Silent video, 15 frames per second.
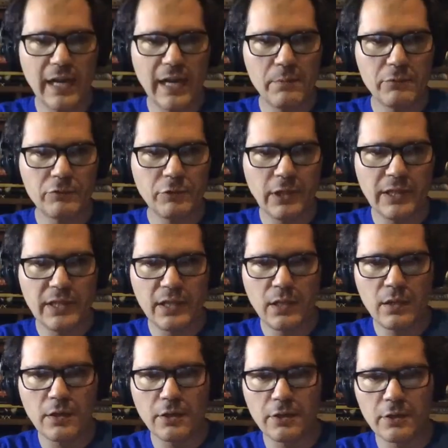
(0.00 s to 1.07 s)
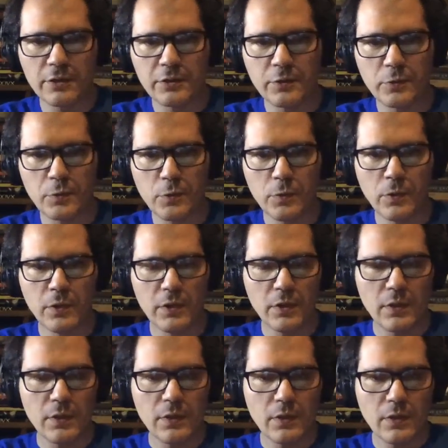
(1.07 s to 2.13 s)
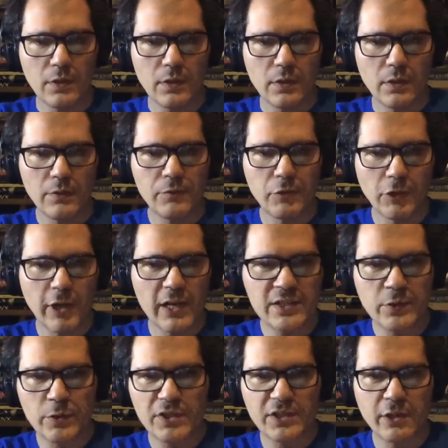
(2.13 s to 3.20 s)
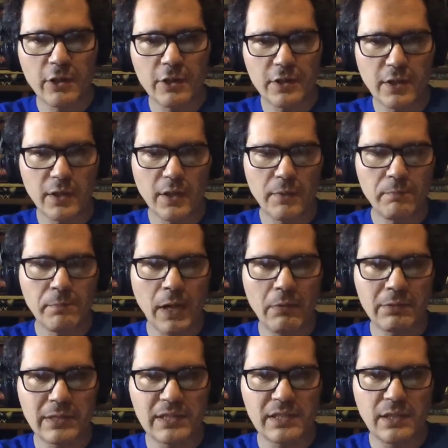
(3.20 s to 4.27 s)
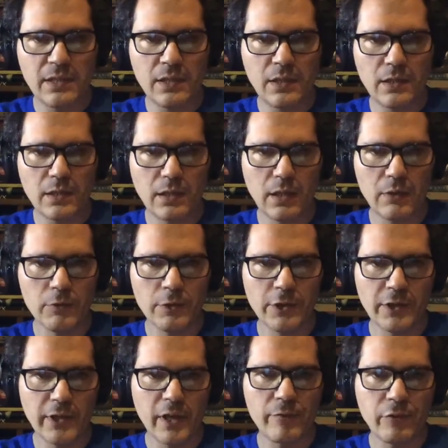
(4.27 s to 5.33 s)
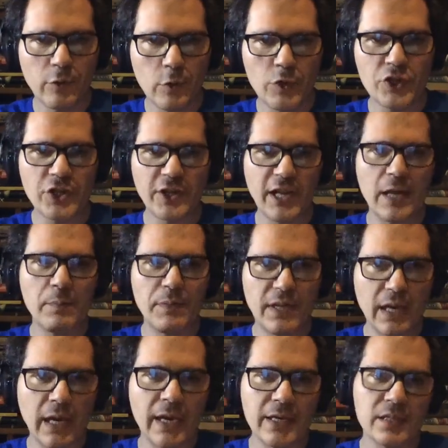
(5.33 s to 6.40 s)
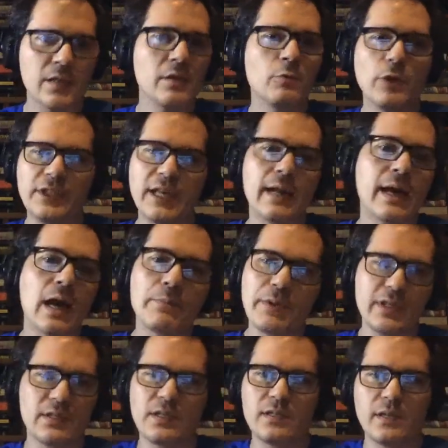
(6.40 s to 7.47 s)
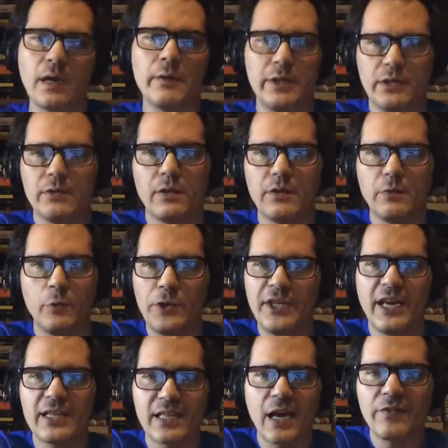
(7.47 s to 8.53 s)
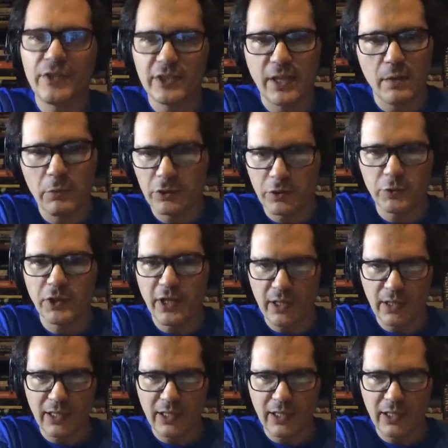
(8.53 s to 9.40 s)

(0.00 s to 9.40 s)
I'm really eager to for us to start publishing our evolution APIs. When that happens, we just have a demo today.